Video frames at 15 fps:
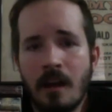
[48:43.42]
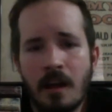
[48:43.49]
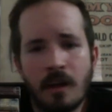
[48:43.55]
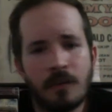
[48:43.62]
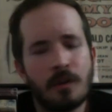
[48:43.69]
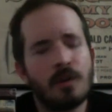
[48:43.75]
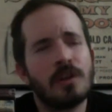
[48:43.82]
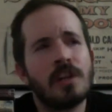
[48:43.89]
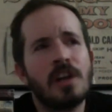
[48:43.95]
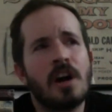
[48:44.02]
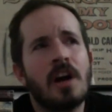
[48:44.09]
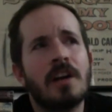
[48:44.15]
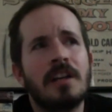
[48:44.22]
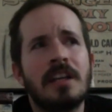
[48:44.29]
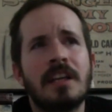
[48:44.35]
Early
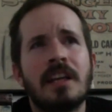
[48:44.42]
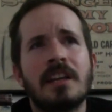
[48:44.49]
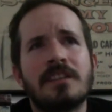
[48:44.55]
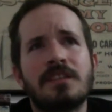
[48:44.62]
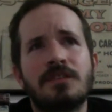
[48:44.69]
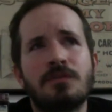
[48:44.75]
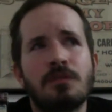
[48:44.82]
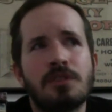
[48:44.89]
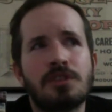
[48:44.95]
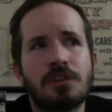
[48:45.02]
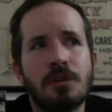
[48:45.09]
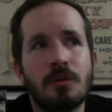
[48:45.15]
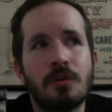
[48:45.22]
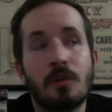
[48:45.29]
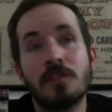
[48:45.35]
on, he gets into a
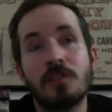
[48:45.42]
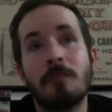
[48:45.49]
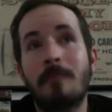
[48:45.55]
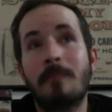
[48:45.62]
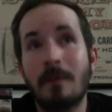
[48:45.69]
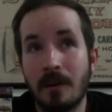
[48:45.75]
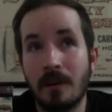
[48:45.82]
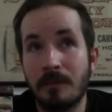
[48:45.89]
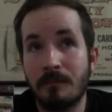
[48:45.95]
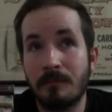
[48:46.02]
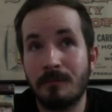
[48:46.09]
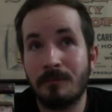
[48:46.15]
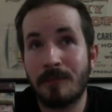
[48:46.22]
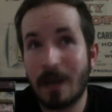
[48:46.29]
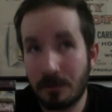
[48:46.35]
show, or is
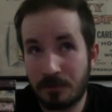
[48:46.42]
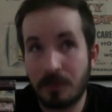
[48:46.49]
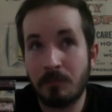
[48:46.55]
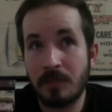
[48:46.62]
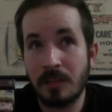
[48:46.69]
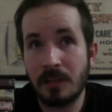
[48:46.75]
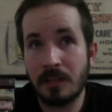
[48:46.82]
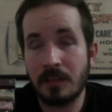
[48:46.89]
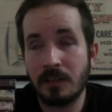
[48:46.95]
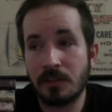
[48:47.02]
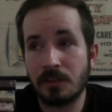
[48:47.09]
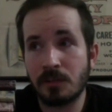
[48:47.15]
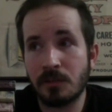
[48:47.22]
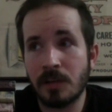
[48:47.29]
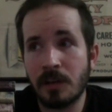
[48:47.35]
about to be in a
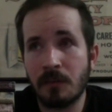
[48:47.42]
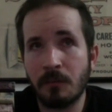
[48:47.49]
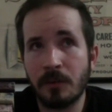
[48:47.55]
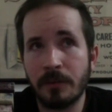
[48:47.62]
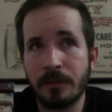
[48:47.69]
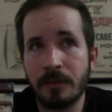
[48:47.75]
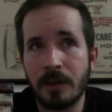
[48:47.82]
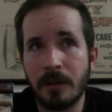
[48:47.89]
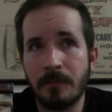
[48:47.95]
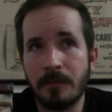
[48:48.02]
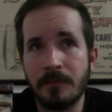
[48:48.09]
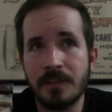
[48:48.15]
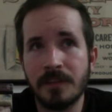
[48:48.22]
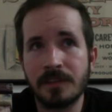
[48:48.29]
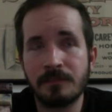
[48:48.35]
showdown with
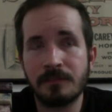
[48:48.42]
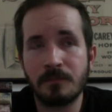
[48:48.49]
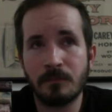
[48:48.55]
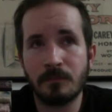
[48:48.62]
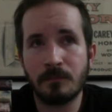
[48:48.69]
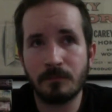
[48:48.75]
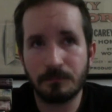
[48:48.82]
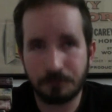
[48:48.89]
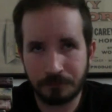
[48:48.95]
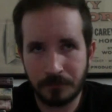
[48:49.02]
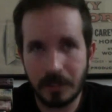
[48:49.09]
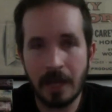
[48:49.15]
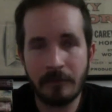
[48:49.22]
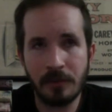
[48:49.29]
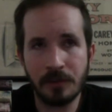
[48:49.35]
this
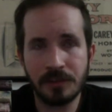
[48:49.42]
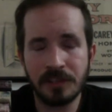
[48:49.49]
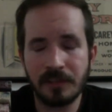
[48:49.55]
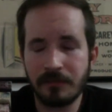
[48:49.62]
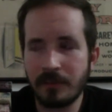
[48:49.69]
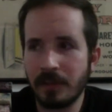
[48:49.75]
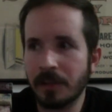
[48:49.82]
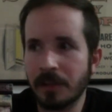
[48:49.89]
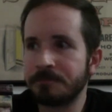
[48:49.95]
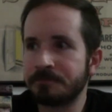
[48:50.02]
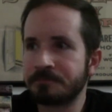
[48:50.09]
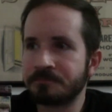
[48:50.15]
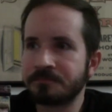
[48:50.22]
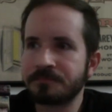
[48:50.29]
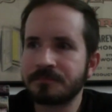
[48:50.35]
heavier set fella.
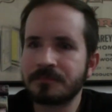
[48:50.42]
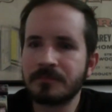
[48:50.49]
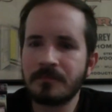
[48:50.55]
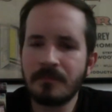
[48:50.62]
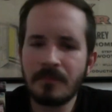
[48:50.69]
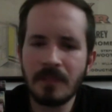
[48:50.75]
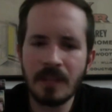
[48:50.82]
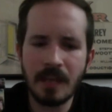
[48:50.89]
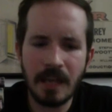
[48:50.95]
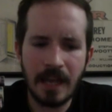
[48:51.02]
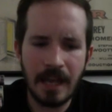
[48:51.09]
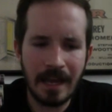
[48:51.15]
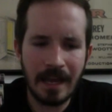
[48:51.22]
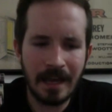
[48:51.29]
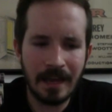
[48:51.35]

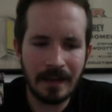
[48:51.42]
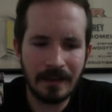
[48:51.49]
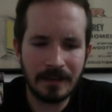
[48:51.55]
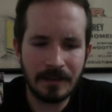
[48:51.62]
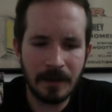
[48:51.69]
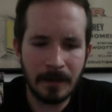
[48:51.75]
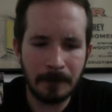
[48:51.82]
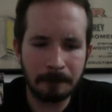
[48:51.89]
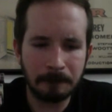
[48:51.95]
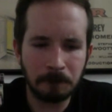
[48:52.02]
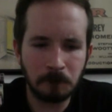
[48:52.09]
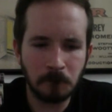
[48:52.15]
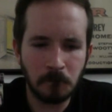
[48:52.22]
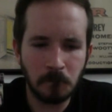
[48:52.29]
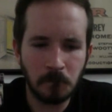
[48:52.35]
And
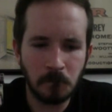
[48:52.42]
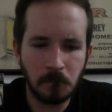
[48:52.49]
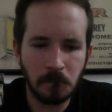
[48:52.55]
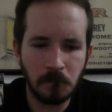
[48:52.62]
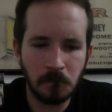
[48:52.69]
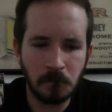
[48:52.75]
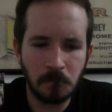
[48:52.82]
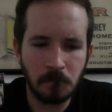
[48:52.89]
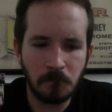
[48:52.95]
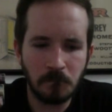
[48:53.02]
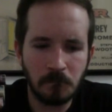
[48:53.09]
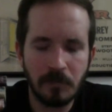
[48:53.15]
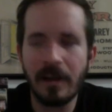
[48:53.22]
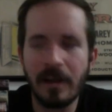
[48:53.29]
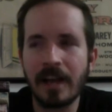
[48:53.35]

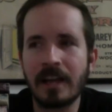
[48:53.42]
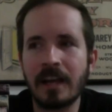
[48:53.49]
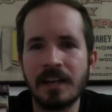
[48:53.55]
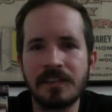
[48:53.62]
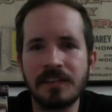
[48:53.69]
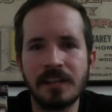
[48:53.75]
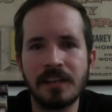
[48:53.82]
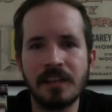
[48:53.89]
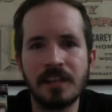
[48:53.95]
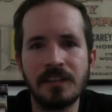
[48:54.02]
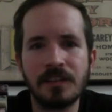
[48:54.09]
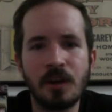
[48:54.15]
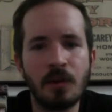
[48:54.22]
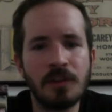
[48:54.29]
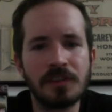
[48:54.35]
the fat guy
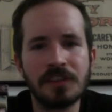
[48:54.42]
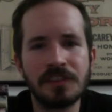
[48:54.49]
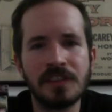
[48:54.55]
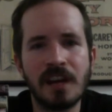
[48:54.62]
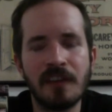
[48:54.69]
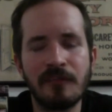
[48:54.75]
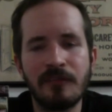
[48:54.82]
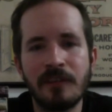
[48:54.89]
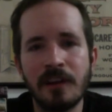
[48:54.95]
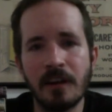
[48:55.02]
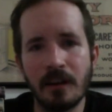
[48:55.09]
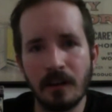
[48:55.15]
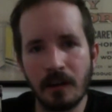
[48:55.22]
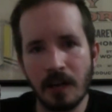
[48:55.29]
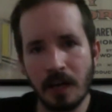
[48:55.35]
says, "Oh, this is not
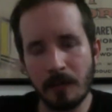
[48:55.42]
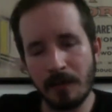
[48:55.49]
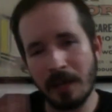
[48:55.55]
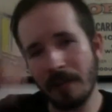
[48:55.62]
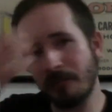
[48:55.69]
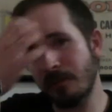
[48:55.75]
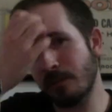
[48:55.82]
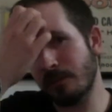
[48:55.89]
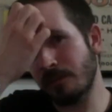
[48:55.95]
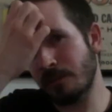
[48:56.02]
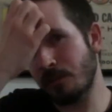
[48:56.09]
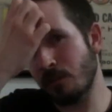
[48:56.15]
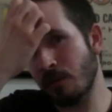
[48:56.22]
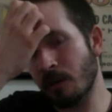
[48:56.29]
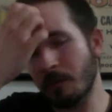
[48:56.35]
fair. I'm heavier than
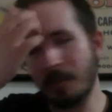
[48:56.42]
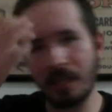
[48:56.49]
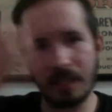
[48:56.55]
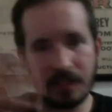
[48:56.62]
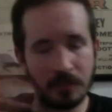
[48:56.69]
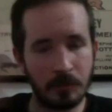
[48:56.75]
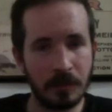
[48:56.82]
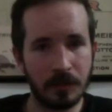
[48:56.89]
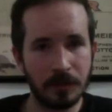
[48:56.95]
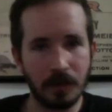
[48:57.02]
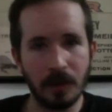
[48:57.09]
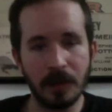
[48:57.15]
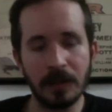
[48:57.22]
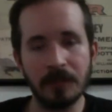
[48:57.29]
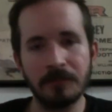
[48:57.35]
you are," meaning he's a bigger
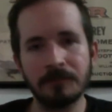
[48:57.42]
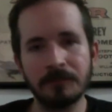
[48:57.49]
target.